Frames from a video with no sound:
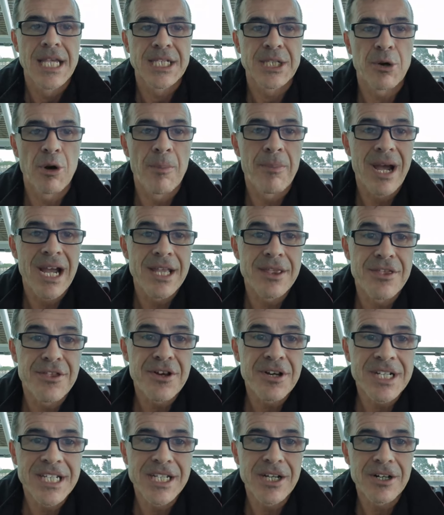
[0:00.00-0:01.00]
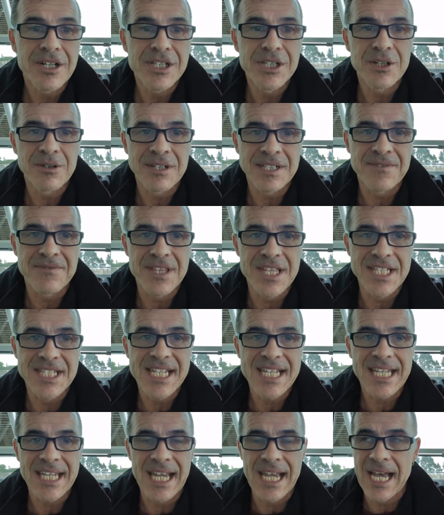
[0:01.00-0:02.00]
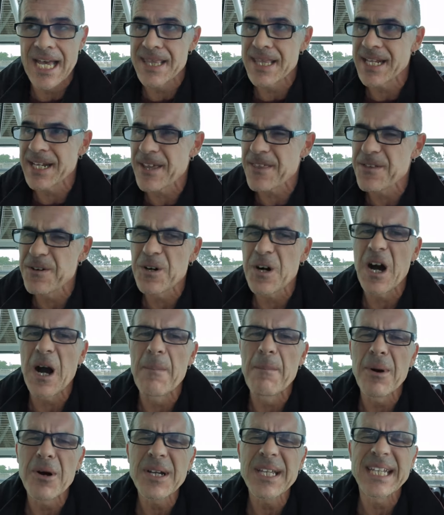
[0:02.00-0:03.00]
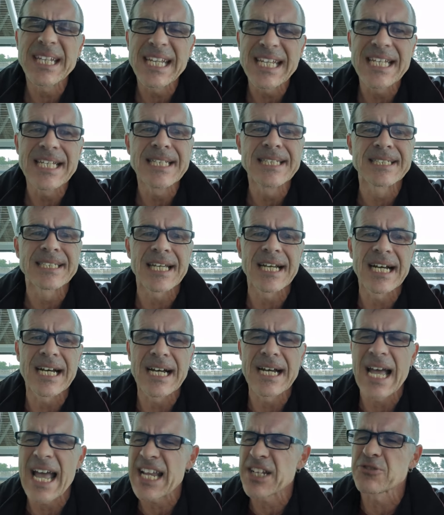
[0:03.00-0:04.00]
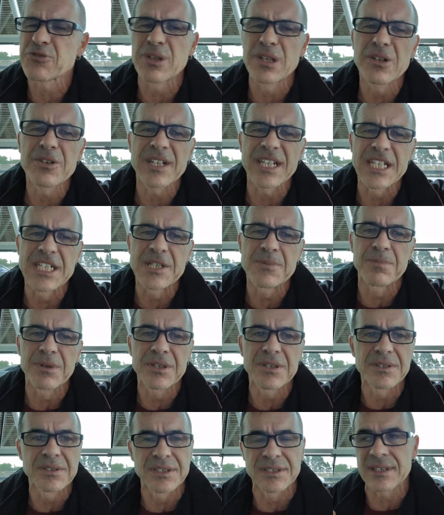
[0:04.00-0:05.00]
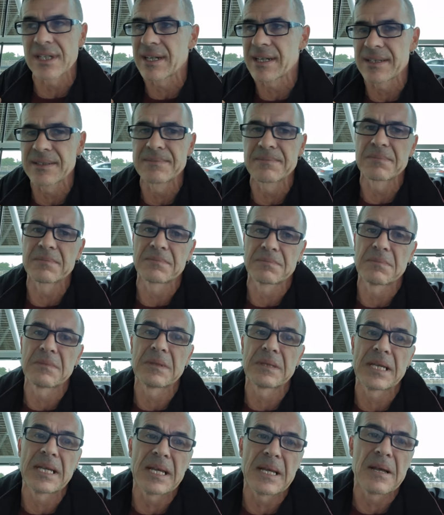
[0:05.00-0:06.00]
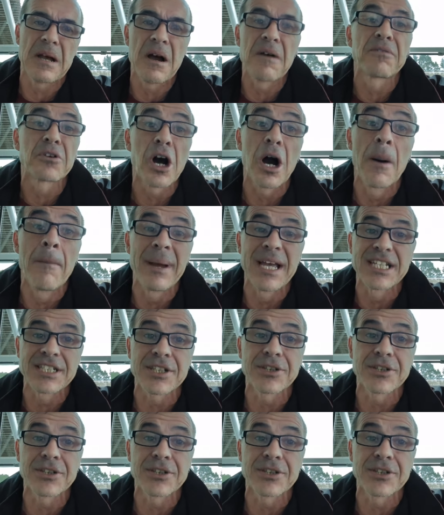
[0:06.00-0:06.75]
So I paid thirty-nine euros for the ticket. And then I thought I might need uh, extra luggage because I I've got a bit of